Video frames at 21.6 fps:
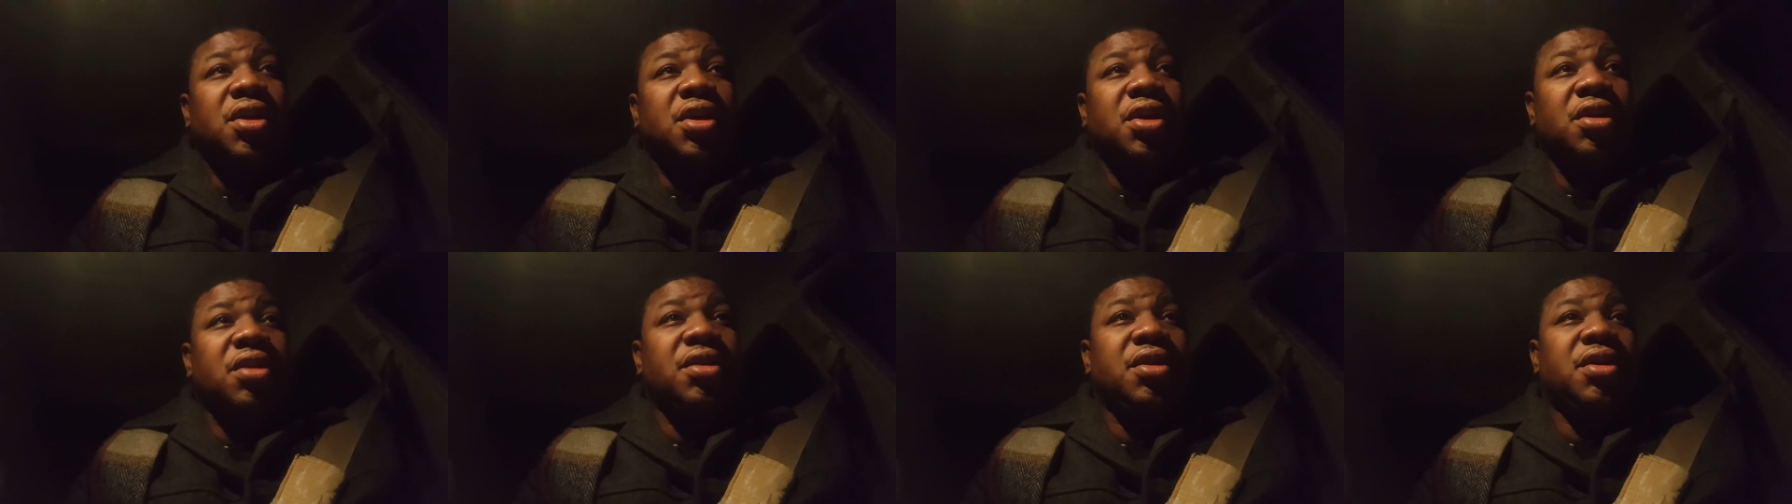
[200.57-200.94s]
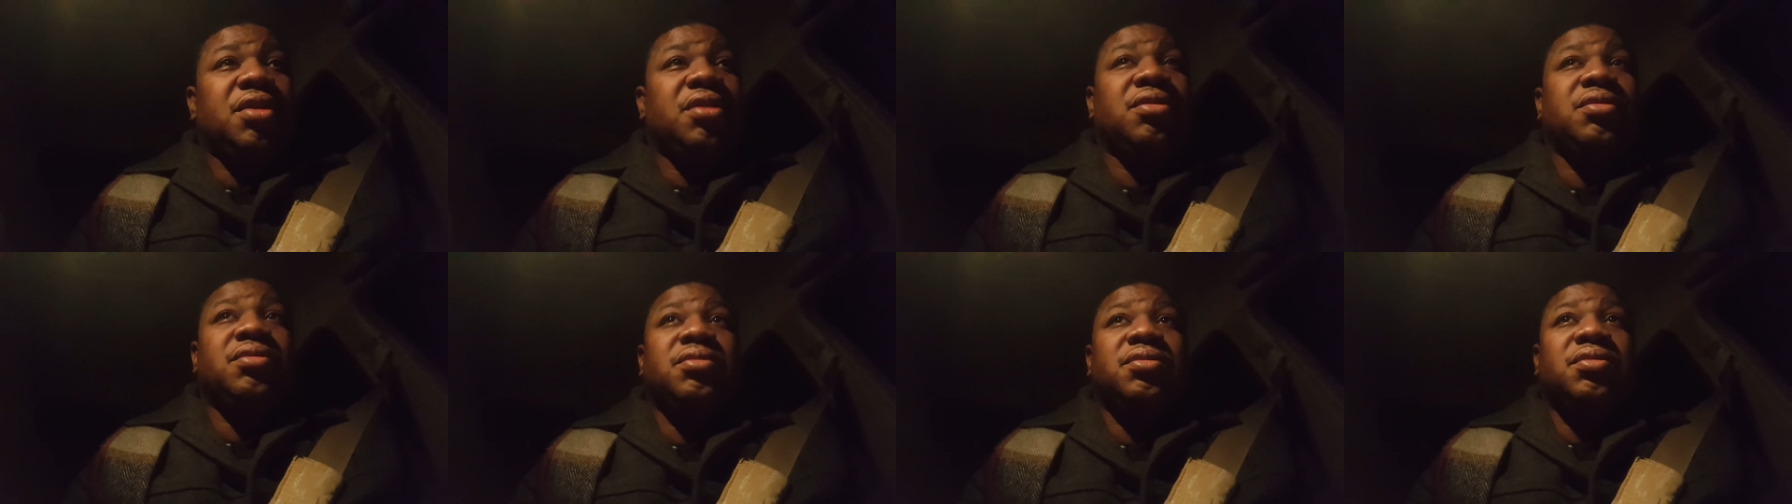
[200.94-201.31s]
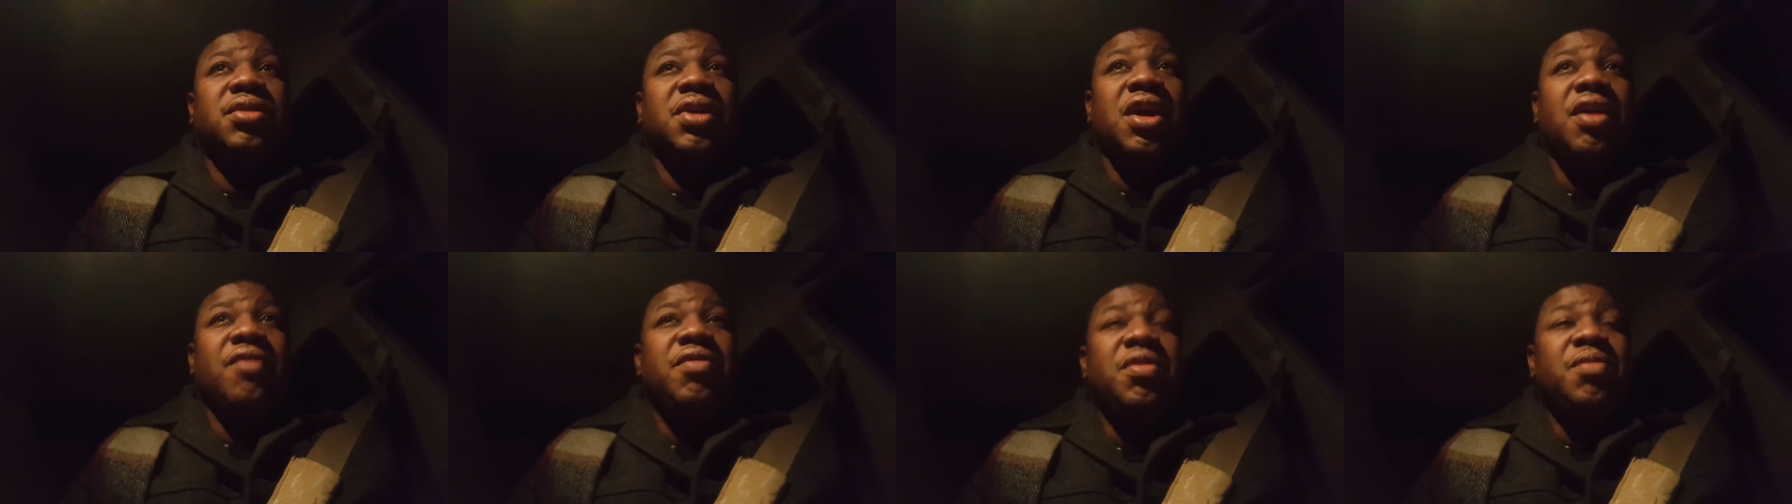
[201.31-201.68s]
you know,
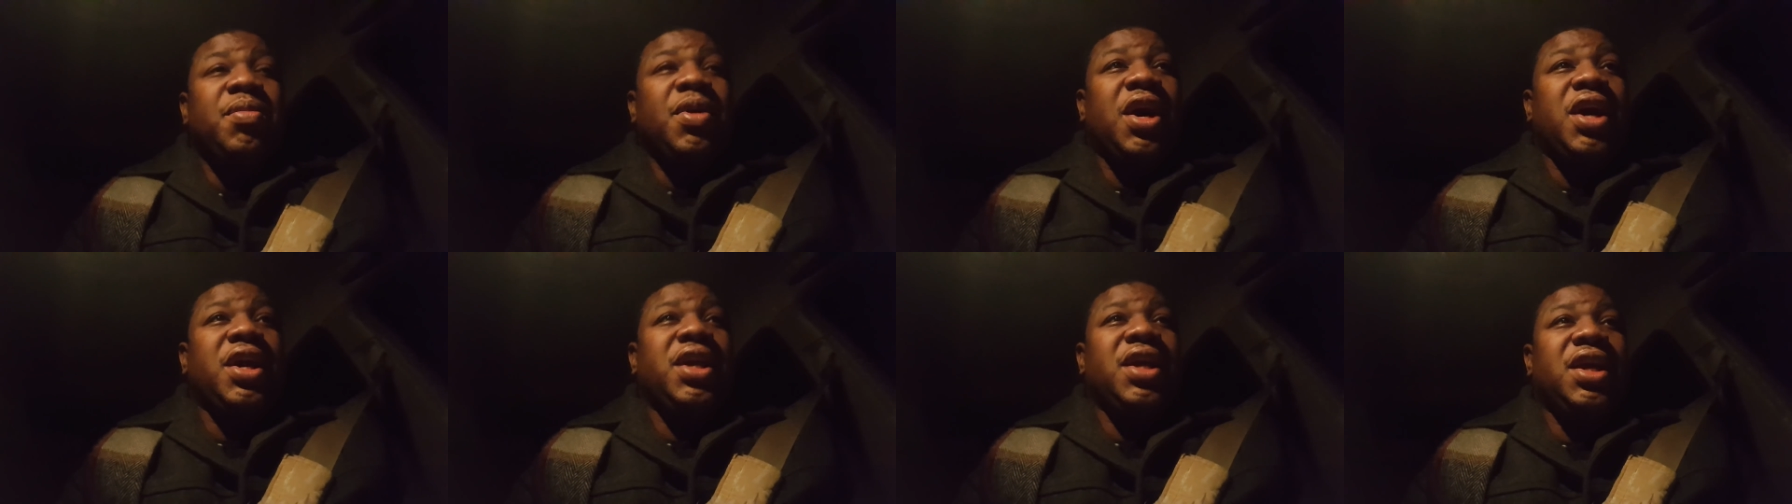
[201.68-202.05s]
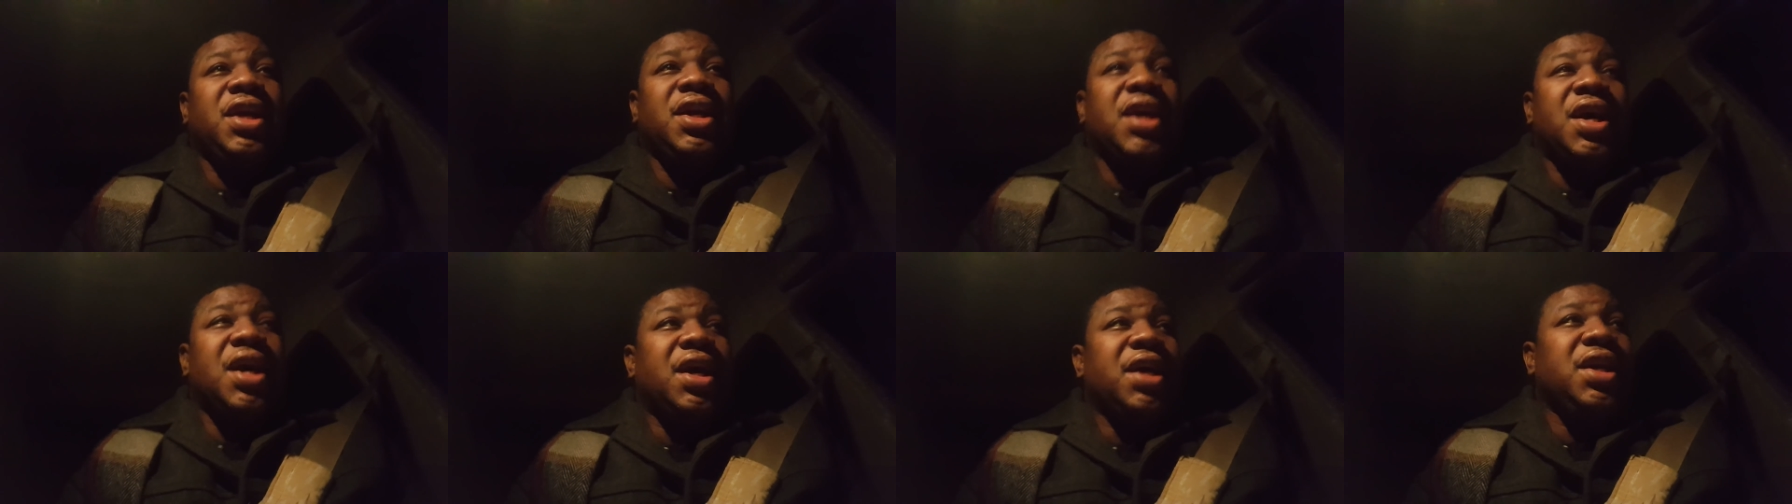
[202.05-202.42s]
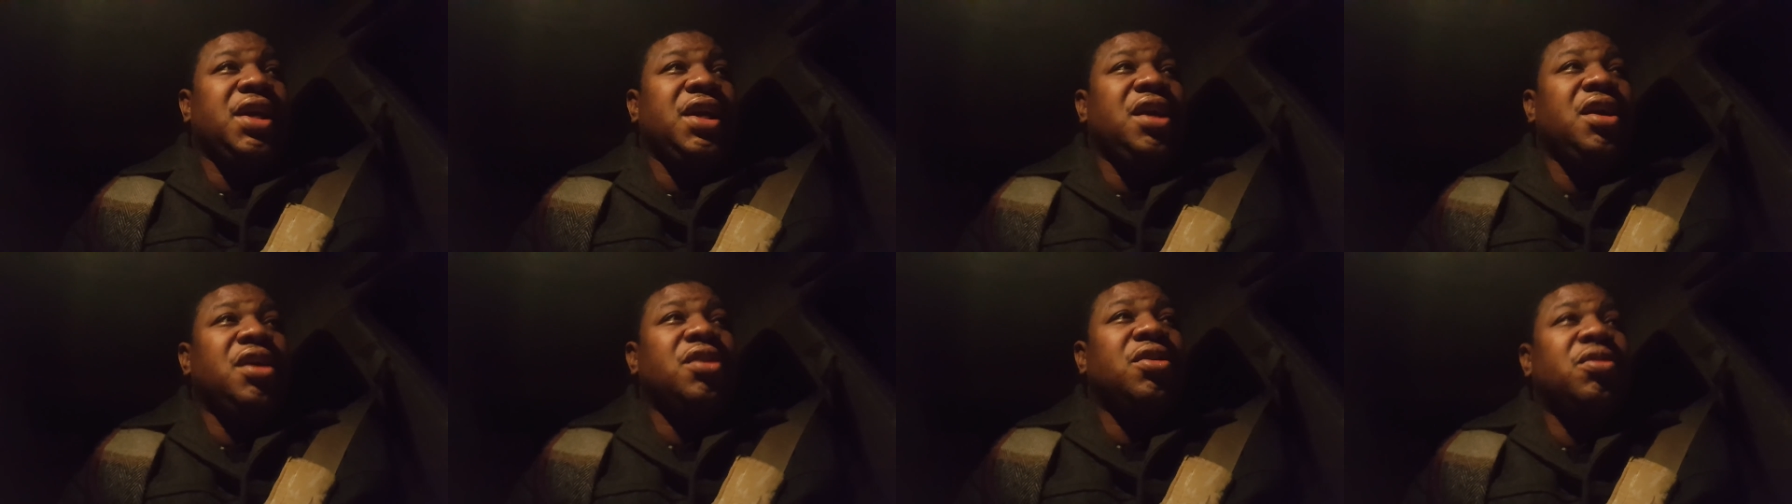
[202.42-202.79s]
everybody got
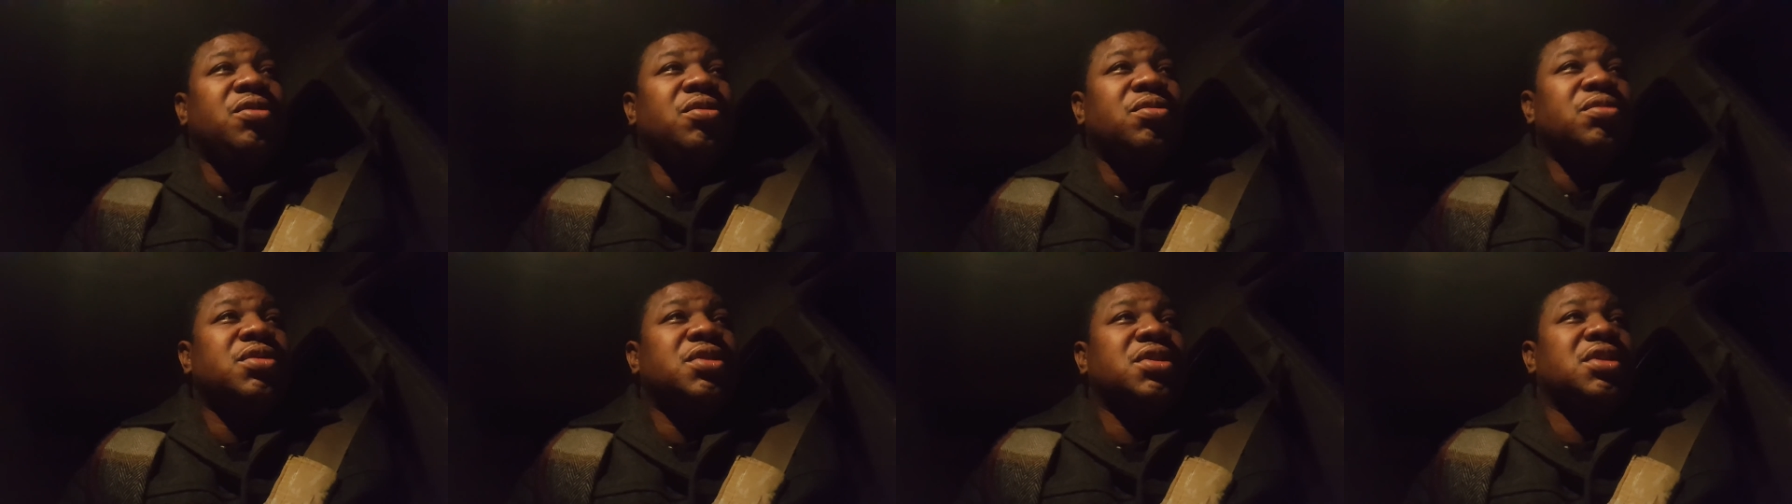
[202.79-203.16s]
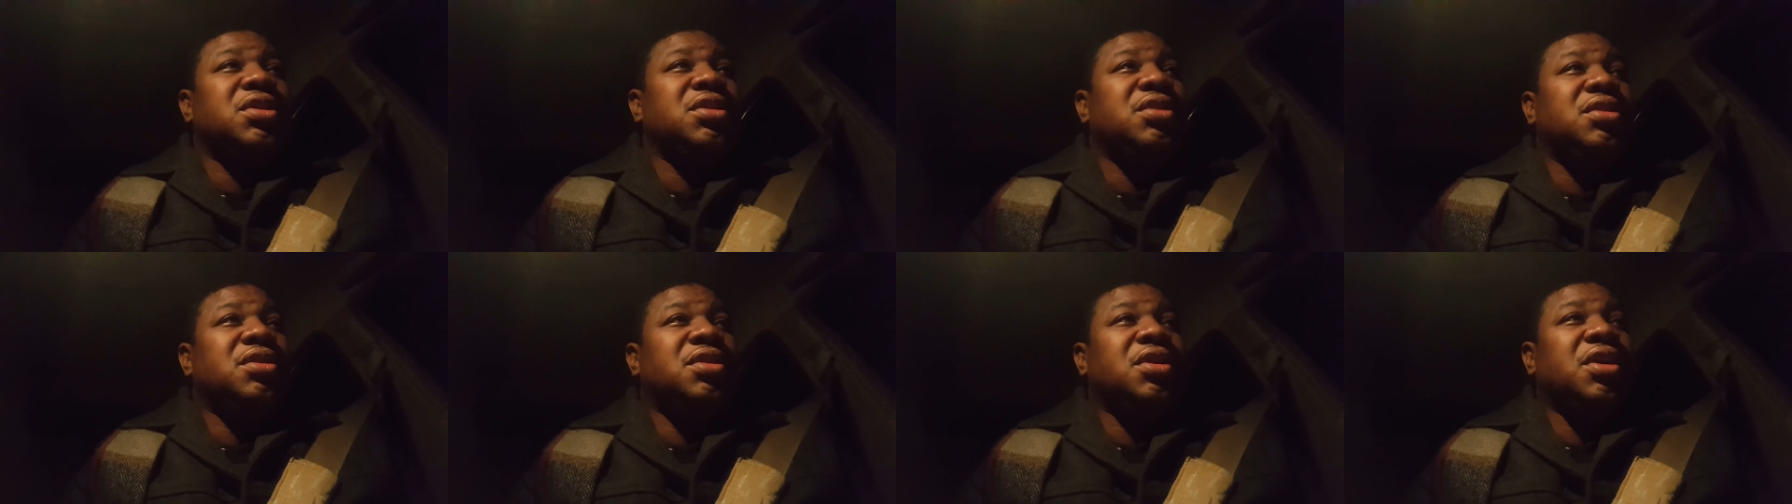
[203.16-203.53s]
egos and